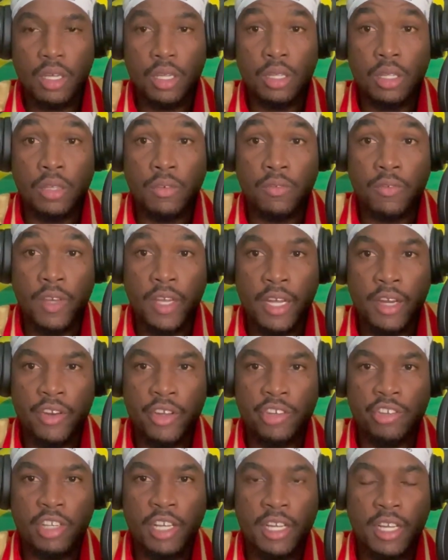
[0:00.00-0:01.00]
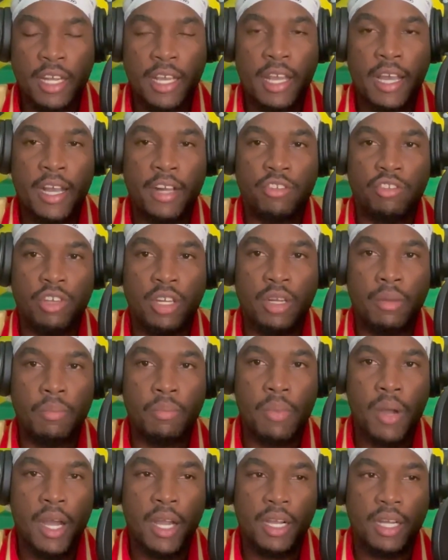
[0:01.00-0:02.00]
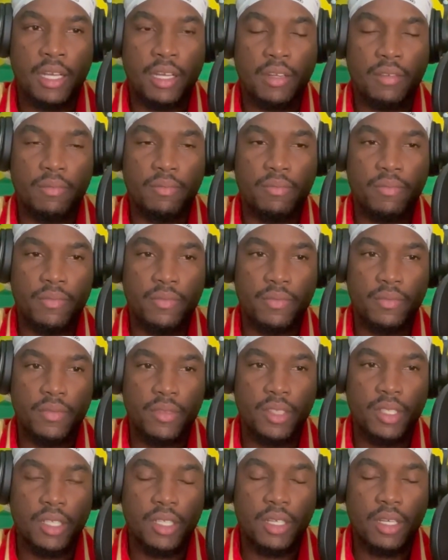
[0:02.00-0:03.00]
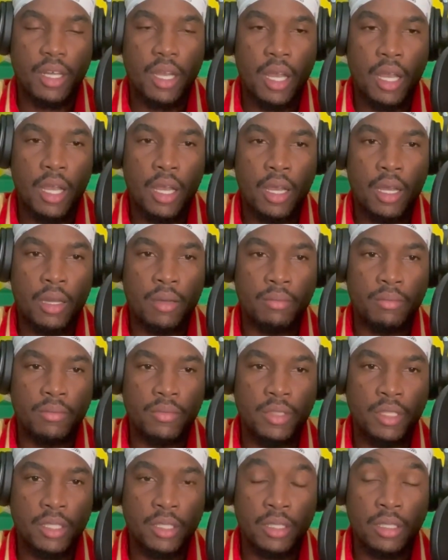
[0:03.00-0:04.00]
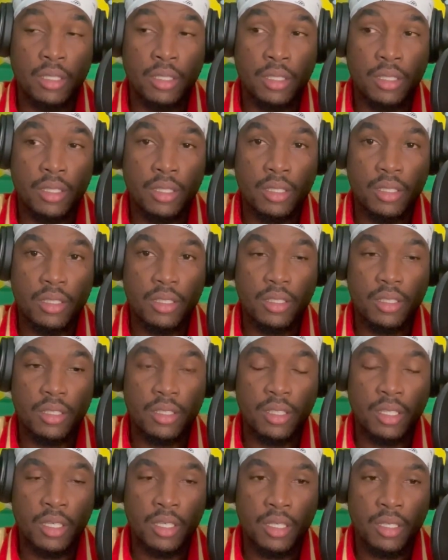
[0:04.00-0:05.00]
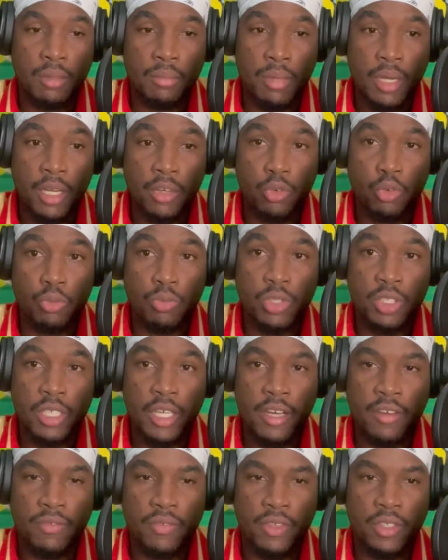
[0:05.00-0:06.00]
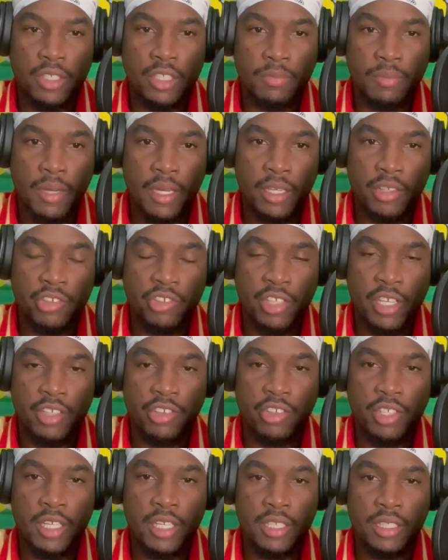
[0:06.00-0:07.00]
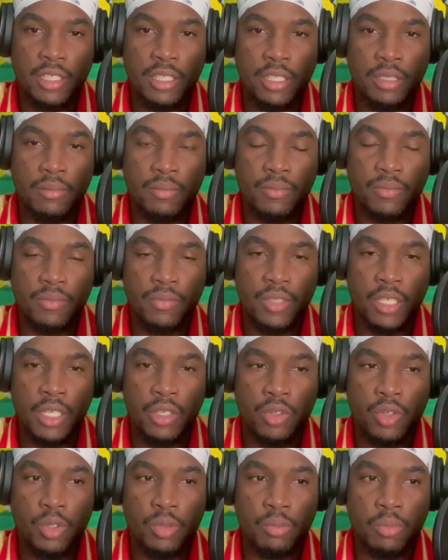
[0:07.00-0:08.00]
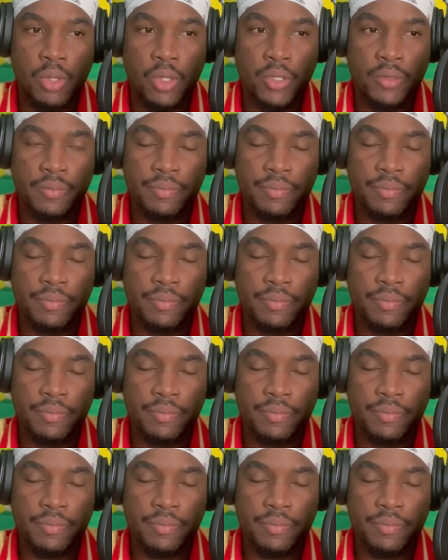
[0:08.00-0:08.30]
the federation they actually back um the the, the backroom staff for the Spanish national team, but